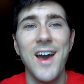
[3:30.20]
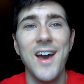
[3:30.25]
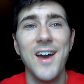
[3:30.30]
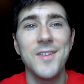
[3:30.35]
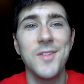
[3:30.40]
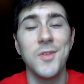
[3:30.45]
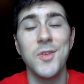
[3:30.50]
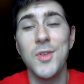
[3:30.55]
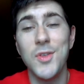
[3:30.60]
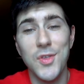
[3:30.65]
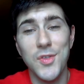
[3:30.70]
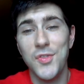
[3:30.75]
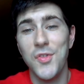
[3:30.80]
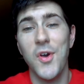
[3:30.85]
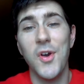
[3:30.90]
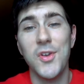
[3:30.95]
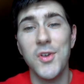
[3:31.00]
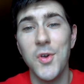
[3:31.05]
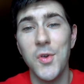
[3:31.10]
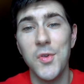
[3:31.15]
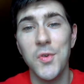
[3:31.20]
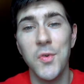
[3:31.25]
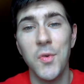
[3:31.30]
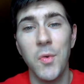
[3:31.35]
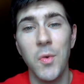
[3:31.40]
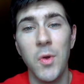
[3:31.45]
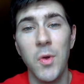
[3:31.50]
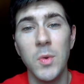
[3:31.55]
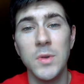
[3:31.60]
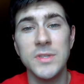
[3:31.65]
you thought coconut
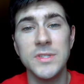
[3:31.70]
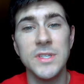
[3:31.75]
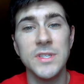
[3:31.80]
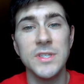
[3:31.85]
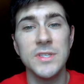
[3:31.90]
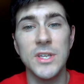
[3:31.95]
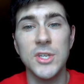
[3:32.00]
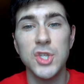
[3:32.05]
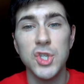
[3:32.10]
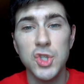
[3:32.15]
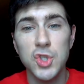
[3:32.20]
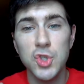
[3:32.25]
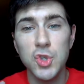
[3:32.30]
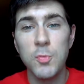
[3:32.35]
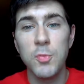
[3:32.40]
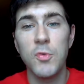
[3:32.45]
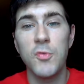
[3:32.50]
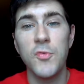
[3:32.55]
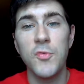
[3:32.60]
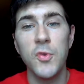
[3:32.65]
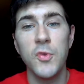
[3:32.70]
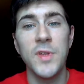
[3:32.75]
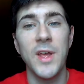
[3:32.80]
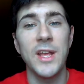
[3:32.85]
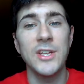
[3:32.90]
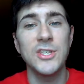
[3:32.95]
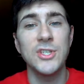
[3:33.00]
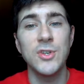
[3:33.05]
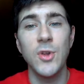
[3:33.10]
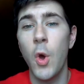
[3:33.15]
oil was this like superfood that I
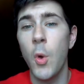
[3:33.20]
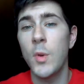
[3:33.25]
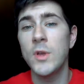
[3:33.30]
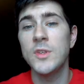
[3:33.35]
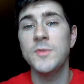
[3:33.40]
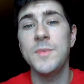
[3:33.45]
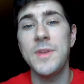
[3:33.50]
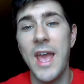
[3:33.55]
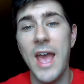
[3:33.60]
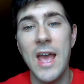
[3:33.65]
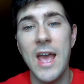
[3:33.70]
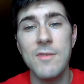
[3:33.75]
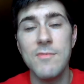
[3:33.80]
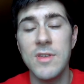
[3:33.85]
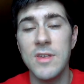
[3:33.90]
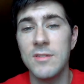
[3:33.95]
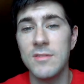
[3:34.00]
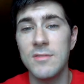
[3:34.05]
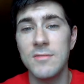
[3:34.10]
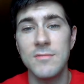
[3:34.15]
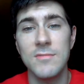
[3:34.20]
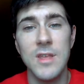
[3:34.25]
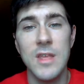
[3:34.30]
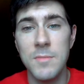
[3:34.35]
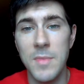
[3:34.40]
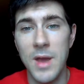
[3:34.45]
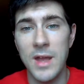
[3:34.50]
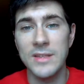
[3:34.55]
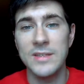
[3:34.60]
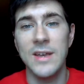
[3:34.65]
should always be having in
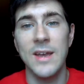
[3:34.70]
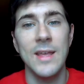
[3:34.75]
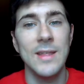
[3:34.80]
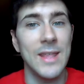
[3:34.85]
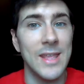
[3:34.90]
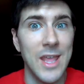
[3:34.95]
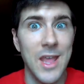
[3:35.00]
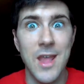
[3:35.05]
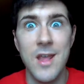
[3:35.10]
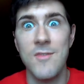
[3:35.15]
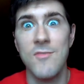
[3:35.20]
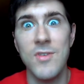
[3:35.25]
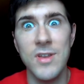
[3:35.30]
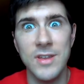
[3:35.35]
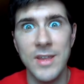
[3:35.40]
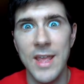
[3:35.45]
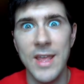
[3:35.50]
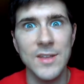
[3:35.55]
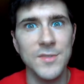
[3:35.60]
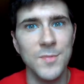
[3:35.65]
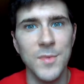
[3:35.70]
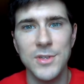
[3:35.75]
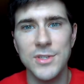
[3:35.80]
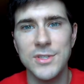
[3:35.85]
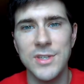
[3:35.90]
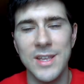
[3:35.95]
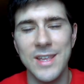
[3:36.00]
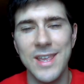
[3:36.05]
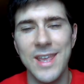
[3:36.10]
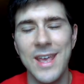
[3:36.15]
my diet like every day as much as
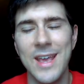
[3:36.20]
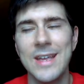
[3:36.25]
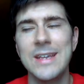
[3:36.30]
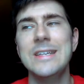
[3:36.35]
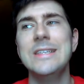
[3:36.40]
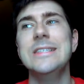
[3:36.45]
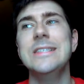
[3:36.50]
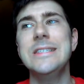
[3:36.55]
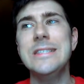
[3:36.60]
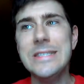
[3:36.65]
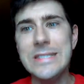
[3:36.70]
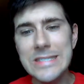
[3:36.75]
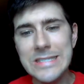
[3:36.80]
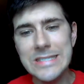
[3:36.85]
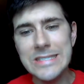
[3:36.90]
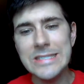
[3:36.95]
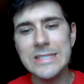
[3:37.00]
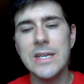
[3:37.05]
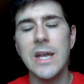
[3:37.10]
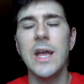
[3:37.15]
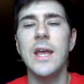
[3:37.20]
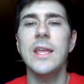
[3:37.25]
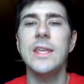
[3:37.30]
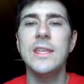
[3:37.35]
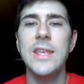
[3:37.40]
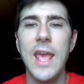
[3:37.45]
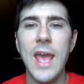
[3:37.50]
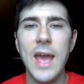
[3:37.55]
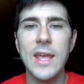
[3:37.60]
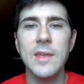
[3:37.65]
I can,
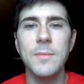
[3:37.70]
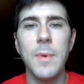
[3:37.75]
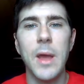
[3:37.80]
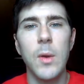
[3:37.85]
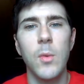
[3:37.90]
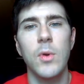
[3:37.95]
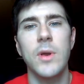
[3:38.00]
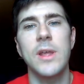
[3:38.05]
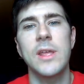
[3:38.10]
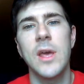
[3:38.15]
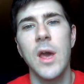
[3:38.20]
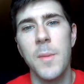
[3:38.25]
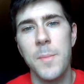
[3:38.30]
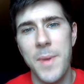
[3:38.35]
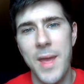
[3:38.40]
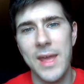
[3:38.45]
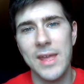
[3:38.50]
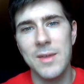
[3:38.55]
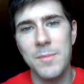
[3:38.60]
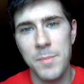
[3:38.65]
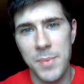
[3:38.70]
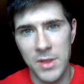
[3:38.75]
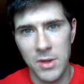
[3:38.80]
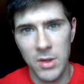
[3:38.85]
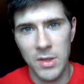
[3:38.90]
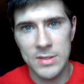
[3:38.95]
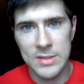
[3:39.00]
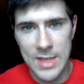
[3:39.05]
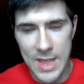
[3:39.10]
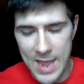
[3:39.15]
yeah, you might want to cut back a bit
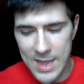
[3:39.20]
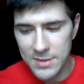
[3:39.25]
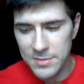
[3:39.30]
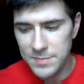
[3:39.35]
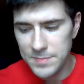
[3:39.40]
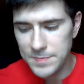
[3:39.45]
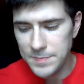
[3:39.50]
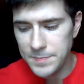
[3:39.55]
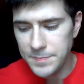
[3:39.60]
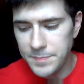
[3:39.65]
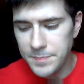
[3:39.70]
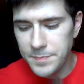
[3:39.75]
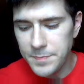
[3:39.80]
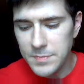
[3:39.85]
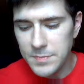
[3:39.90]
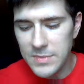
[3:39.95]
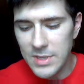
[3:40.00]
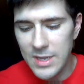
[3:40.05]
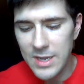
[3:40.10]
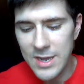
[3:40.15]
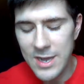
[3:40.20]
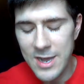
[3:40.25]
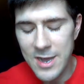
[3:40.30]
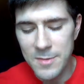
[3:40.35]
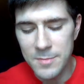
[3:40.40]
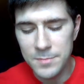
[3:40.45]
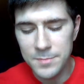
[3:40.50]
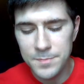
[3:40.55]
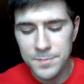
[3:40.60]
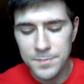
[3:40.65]
on that.
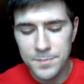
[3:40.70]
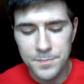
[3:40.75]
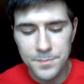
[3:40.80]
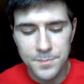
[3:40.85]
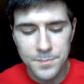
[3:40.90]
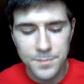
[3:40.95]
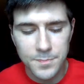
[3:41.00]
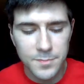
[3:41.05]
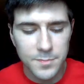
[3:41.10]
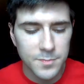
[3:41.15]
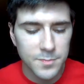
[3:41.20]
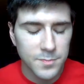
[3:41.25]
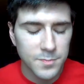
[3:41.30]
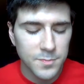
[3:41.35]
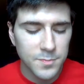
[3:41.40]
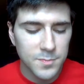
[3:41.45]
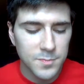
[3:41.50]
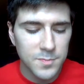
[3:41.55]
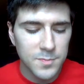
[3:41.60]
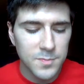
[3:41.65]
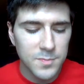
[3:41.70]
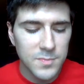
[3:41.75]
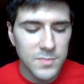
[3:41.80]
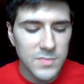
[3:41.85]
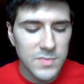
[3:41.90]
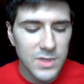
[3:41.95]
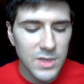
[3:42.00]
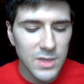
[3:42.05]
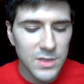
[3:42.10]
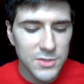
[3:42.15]
Um,
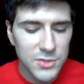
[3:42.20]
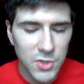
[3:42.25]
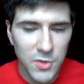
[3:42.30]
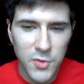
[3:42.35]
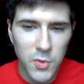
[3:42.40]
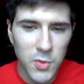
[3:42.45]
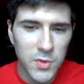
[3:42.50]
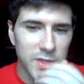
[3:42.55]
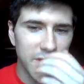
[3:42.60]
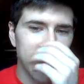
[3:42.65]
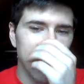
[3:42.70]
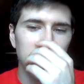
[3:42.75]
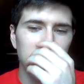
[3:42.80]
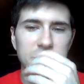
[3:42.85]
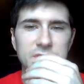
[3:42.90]
so if you're